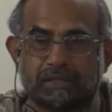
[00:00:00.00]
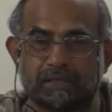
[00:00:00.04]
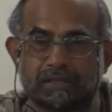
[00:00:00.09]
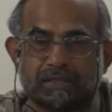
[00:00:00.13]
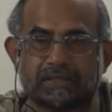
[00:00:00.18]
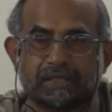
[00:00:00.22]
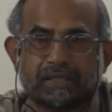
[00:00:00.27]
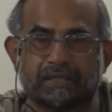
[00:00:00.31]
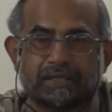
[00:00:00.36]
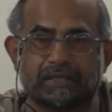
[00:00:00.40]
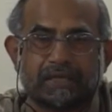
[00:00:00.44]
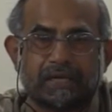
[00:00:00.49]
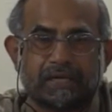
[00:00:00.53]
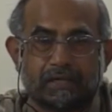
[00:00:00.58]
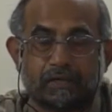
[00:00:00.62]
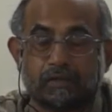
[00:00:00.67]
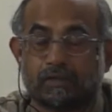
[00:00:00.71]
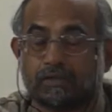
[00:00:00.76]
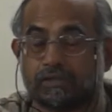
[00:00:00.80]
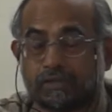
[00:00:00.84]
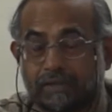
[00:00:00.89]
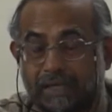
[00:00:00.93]
things like that, and
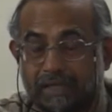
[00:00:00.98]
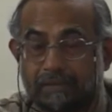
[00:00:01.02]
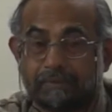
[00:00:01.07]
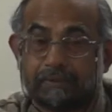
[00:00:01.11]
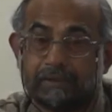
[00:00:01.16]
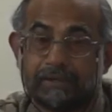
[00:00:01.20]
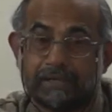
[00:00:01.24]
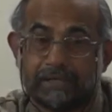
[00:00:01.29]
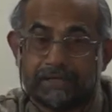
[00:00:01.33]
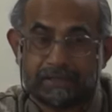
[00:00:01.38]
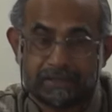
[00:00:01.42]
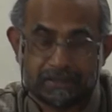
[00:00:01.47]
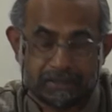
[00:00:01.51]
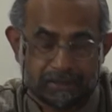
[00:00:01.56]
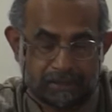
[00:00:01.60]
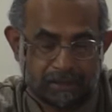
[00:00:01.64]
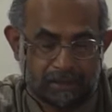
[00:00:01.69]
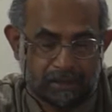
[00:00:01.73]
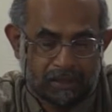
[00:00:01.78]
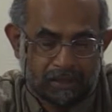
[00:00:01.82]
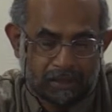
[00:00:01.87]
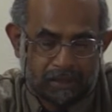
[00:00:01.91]
also animal rights.
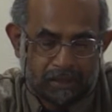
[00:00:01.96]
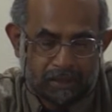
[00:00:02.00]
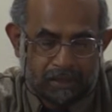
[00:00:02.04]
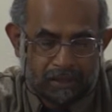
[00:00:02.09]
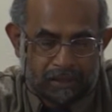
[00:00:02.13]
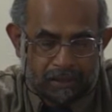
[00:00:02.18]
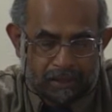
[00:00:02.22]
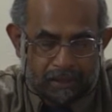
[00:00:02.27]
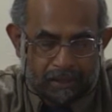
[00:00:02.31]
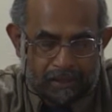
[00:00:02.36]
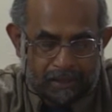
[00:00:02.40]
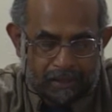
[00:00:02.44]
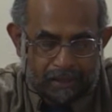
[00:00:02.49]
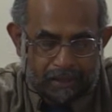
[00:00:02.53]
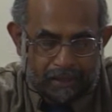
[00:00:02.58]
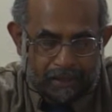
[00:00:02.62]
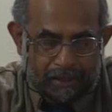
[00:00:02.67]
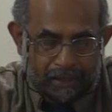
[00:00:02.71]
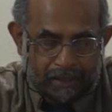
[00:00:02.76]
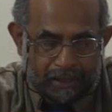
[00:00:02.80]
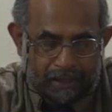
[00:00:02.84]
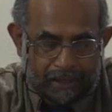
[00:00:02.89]

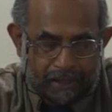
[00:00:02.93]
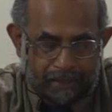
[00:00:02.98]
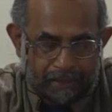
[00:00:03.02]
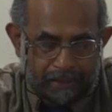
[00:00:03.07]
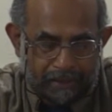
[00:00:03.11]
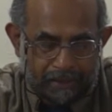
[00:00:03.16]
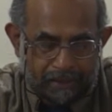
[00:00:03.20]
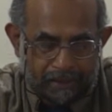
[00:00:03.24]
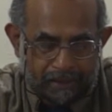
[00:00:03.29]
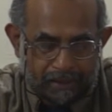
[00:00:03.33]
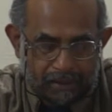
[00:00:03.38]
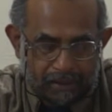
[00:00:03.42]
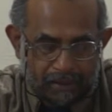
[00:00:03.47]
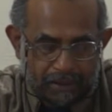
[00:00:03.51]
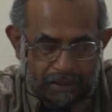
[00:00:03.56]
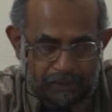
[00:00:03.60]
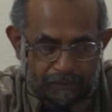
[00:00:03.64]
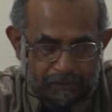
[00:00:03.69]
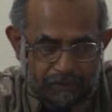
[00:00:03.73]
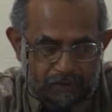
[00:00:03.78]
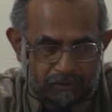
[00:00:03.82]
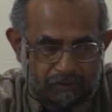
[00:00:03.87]
And
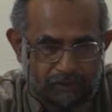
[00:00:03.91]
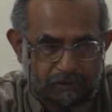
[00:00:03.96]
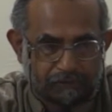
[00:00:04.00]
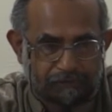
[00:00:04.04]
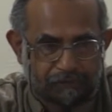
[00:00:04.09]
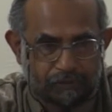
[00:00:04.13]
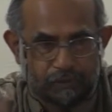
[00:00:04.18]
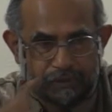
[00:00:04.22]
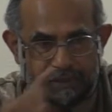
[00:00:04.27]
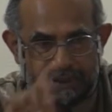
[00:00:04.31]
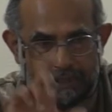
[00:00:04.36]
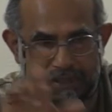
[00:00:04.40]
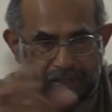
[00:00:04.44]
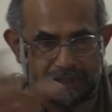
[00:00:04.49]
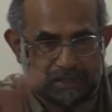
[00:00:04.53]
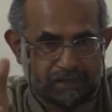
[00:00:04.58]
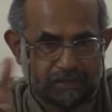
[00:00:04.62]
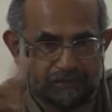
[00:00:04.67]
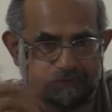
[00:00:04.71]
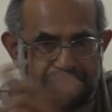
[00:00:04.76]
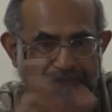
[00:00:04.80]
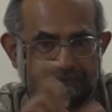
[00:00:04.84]
it was over a few
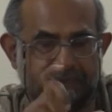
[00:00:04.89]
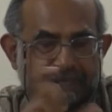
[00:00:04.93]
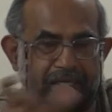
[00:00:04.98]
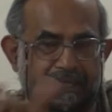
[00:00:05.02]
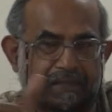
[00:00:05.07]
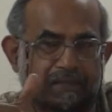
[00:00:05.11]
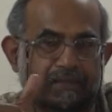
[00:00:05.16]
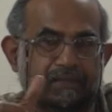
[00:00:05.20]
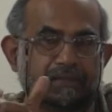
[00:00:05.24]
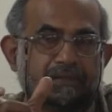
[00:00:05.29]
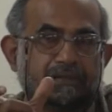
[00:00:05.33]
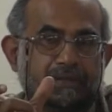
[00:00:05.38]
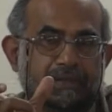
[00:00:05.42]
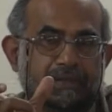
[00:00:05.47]
years of that